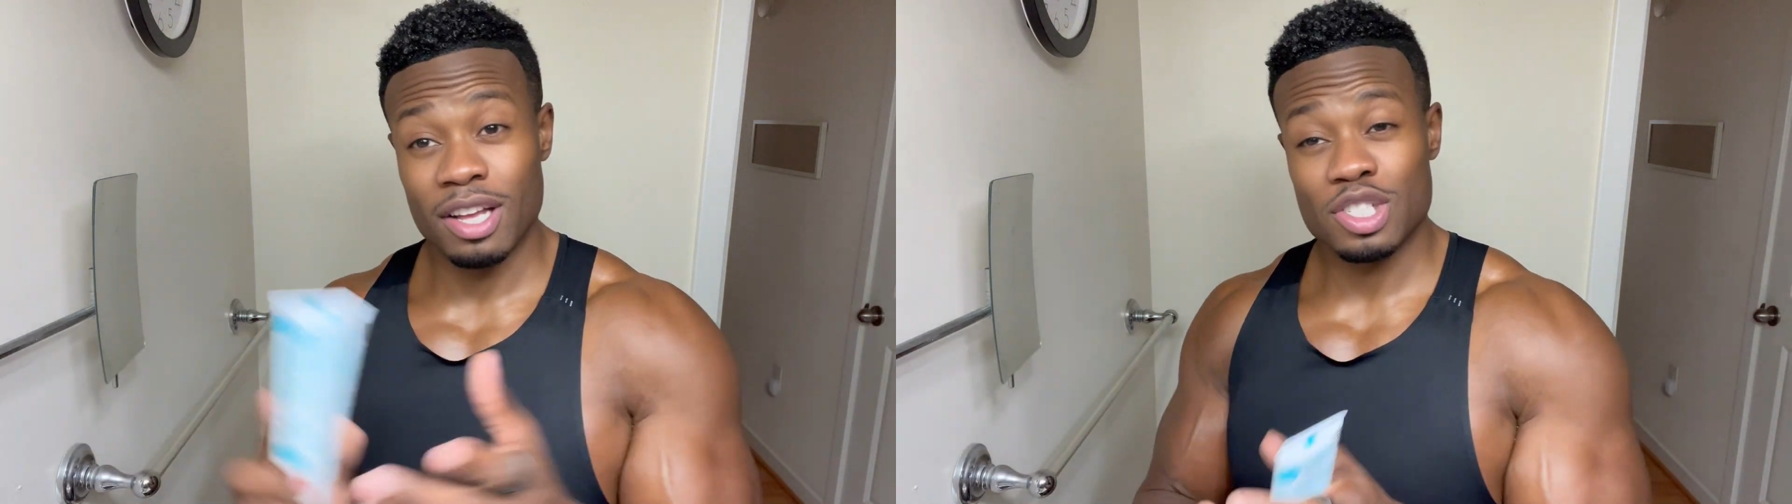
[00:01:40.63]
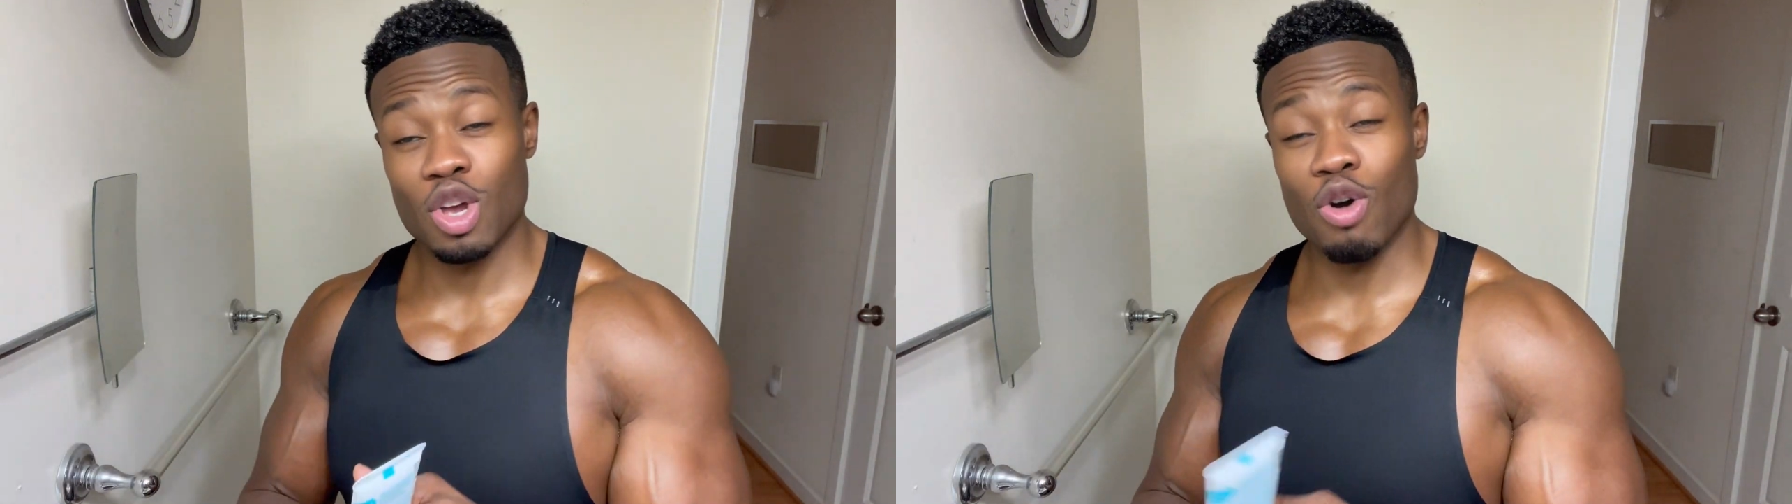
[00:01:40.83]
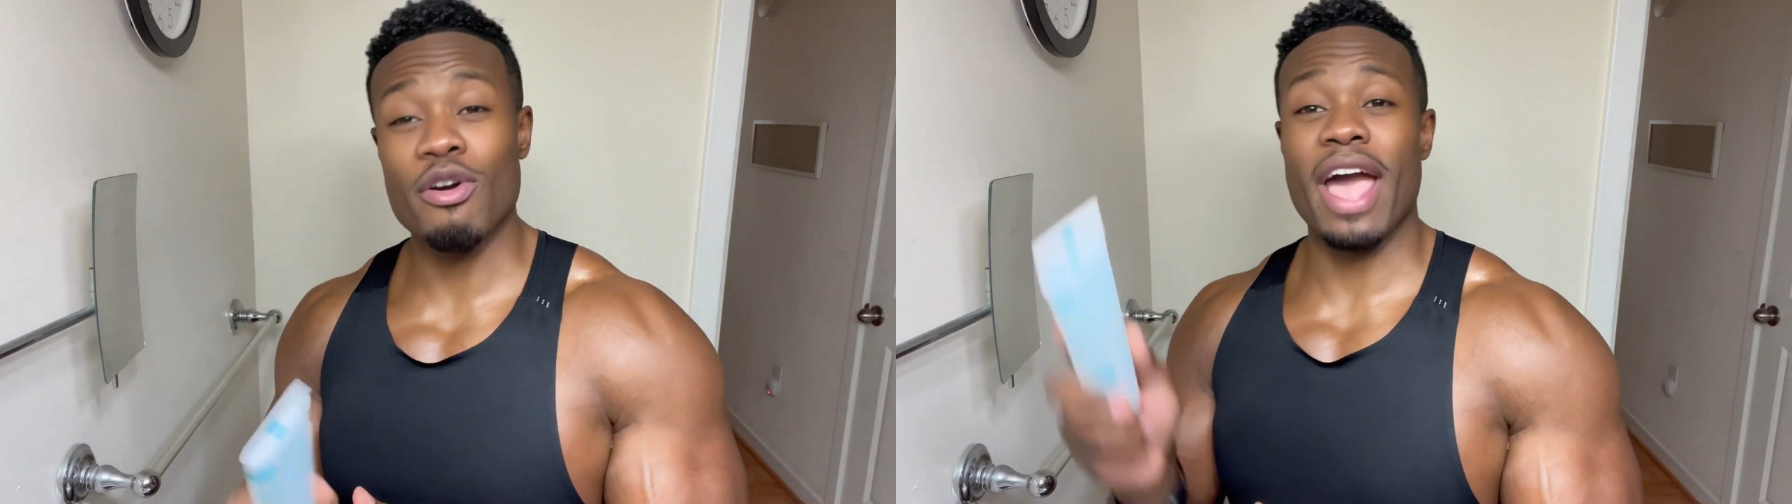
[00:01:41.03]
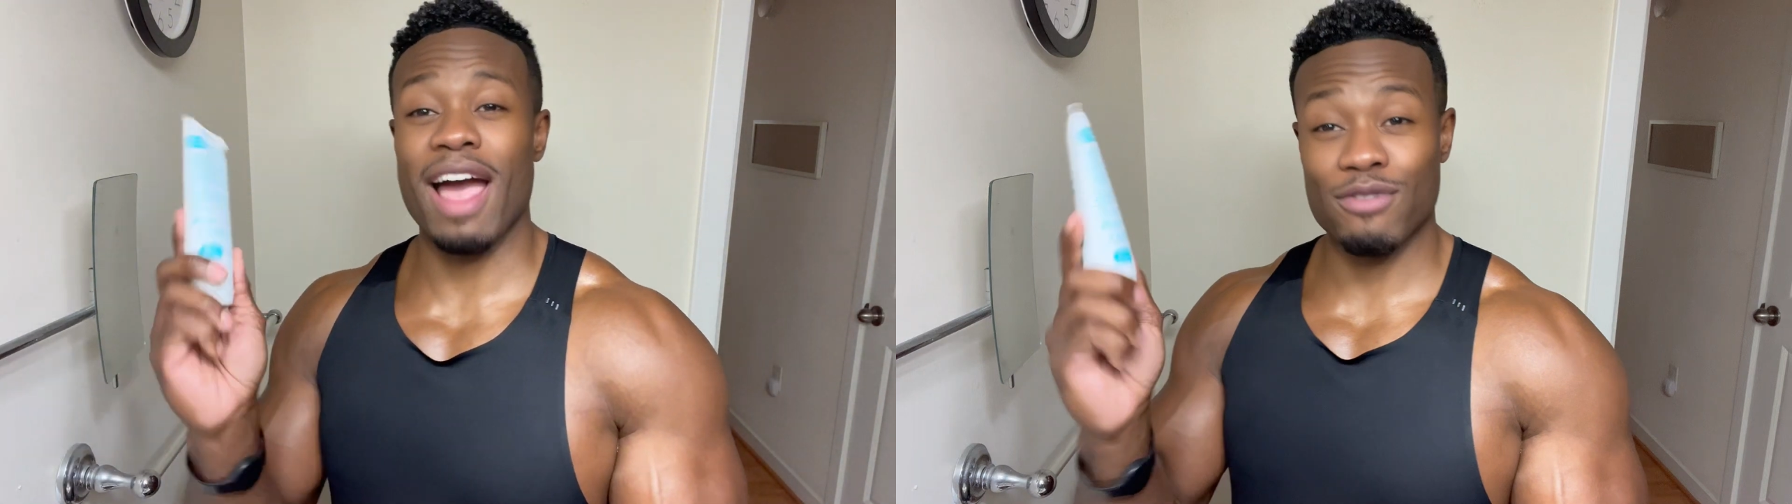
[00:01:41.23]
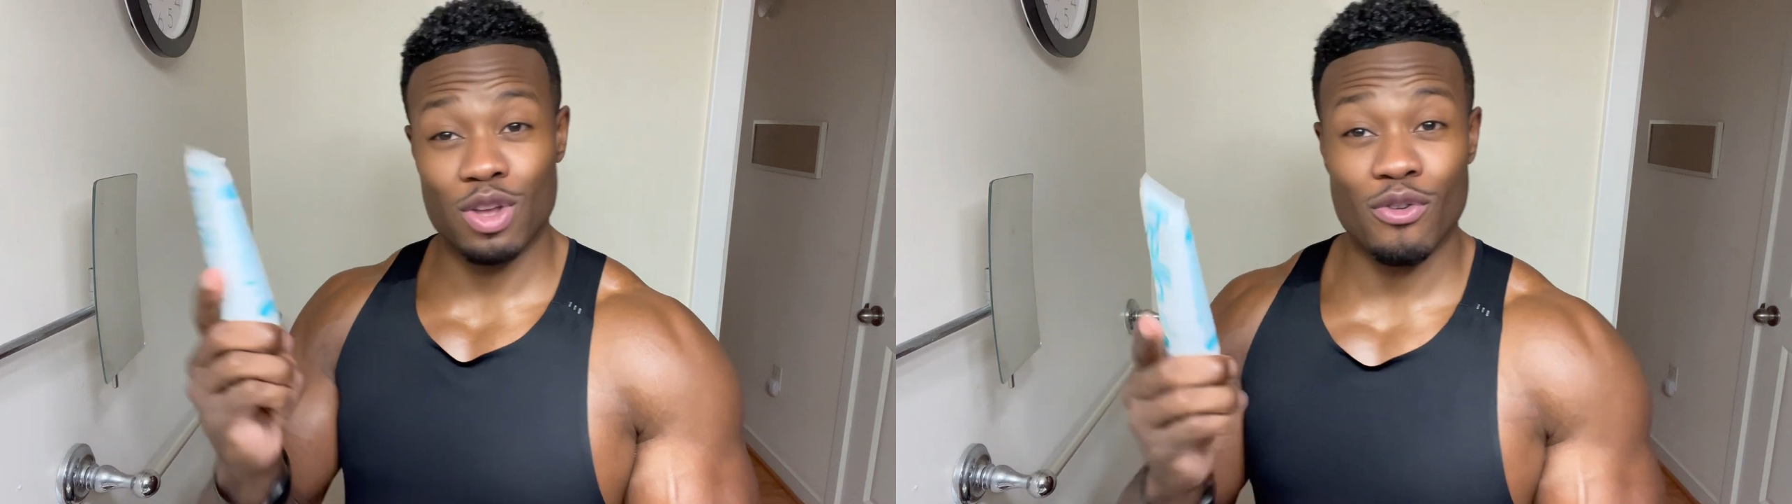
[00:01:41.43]
So
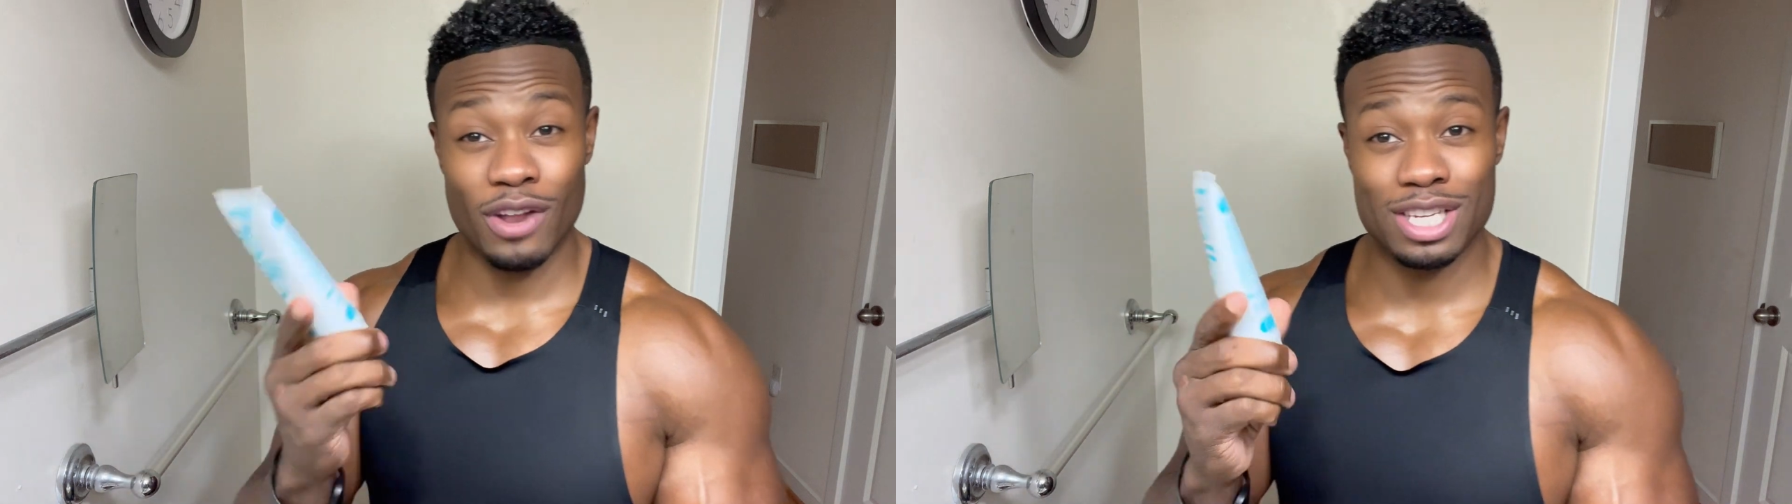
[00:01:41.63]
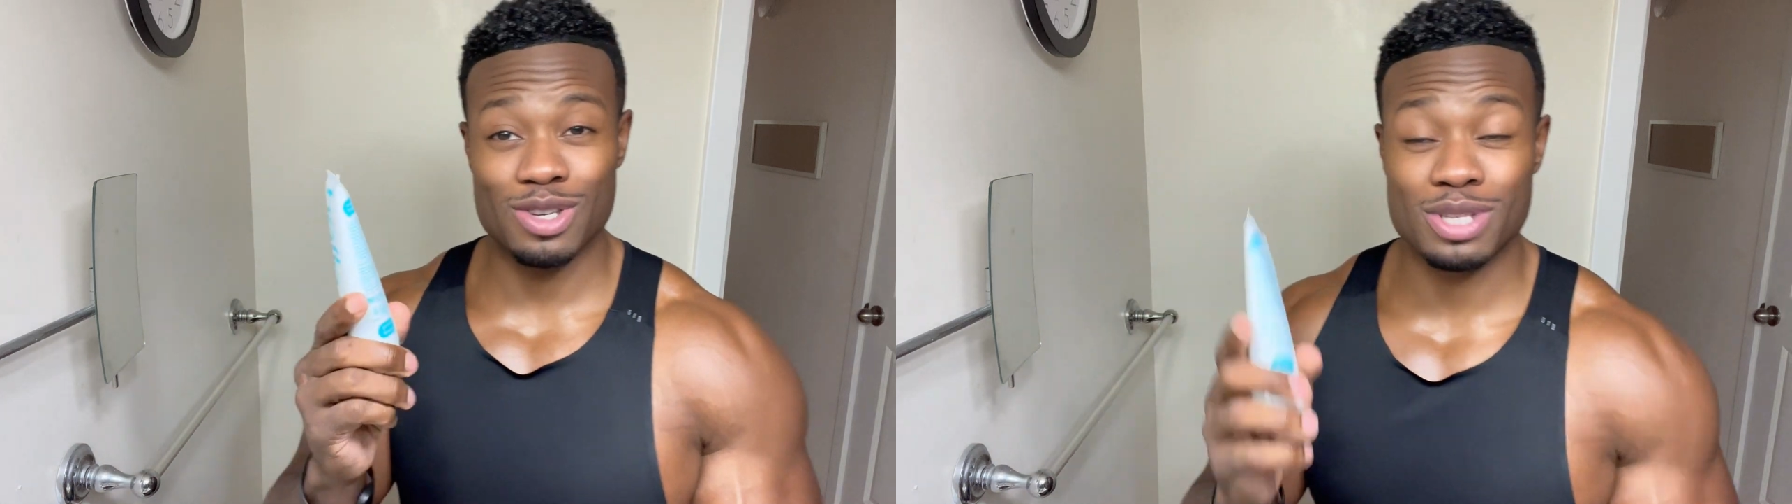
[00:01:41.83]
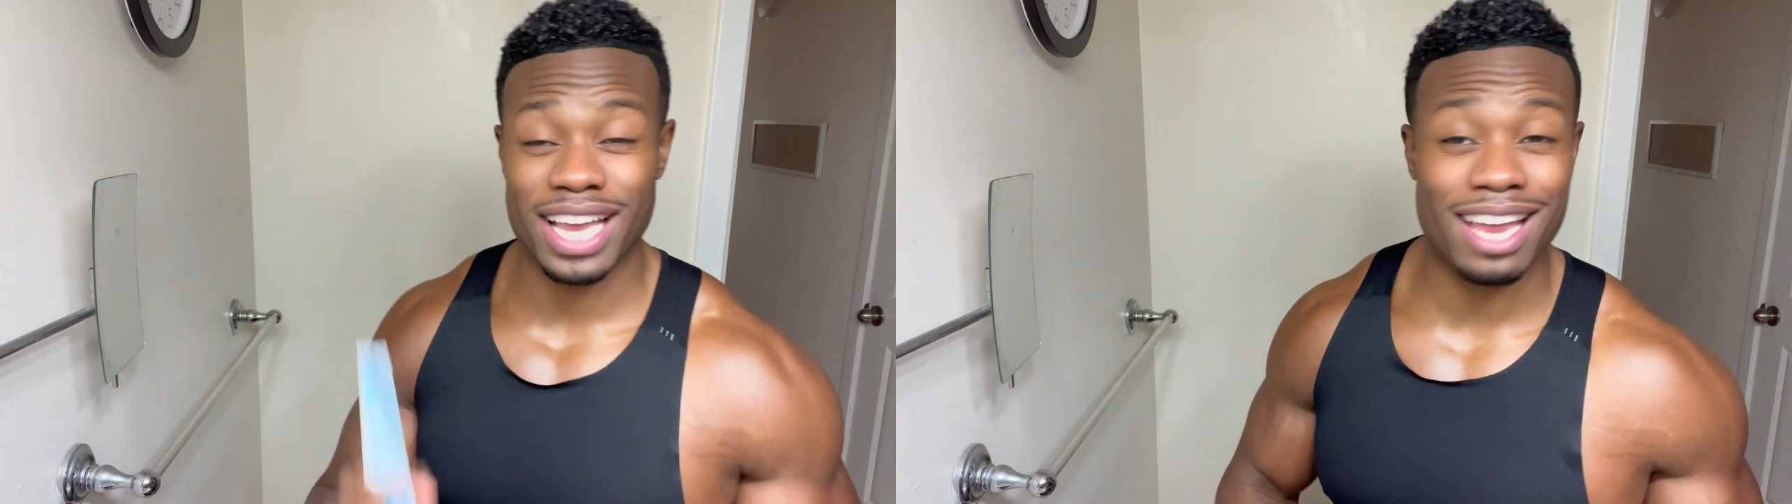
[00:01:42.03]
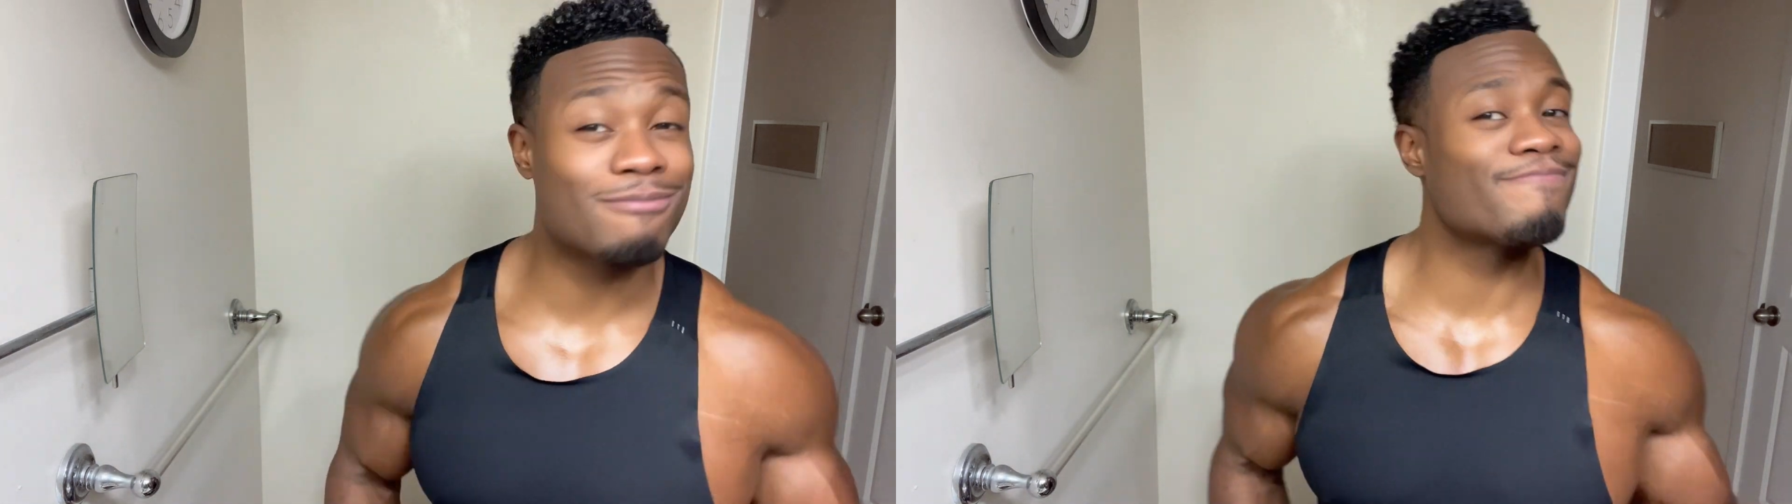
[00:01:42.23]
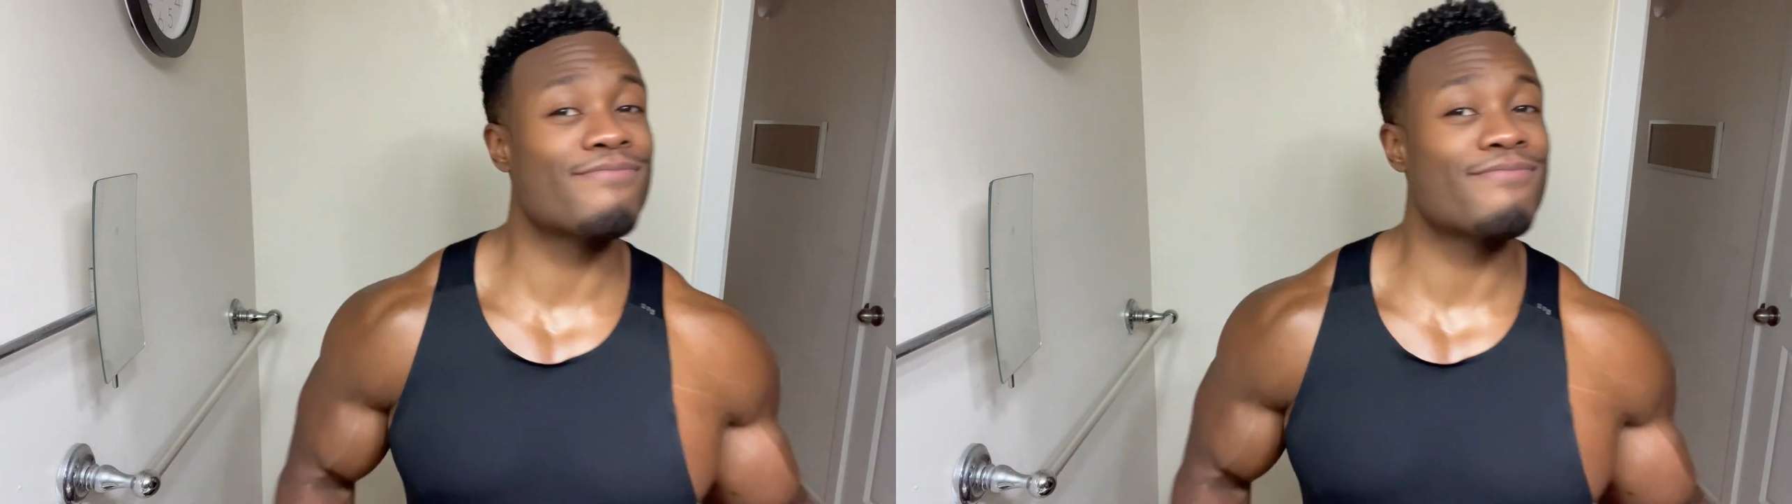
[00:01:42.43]
after you finish using it,